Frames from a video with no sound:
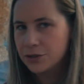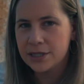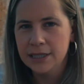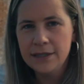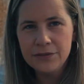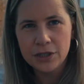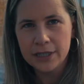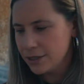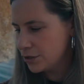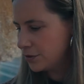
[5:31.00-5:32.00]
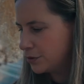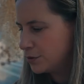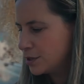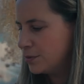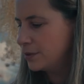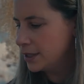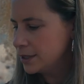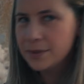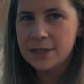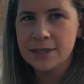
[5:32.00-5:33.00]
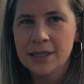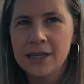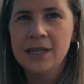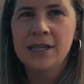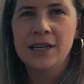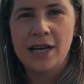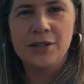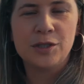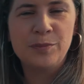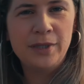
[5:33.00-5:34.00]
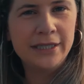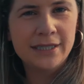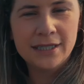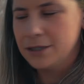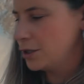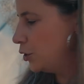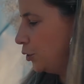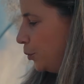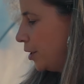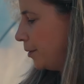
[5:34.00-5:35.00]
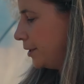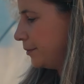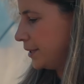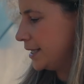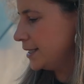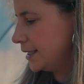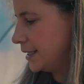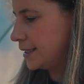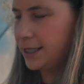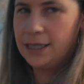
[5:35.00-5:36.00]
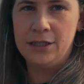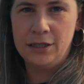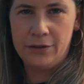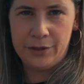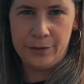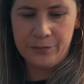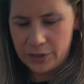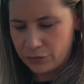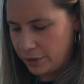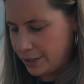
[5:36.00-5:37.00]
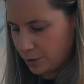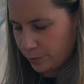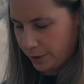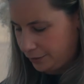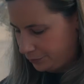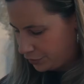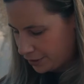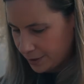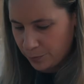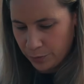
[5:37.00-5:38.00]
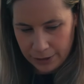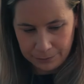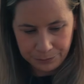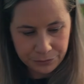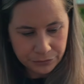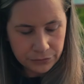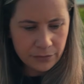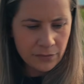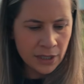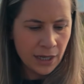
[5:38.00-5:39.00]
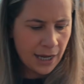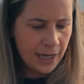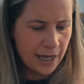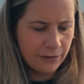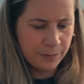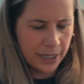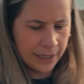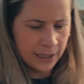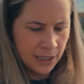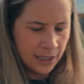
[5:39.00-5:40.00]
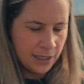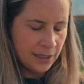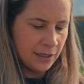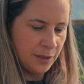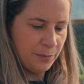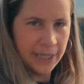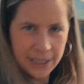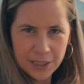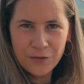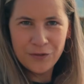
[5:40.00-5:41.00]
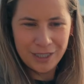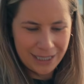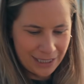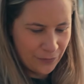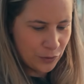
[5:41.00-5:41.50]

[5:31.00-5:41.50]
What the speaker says: just lift out each of those Sweet Williams and just plant it, no problem, easy, easy. Love them, reusable, just brilliant. I have my peat-free, of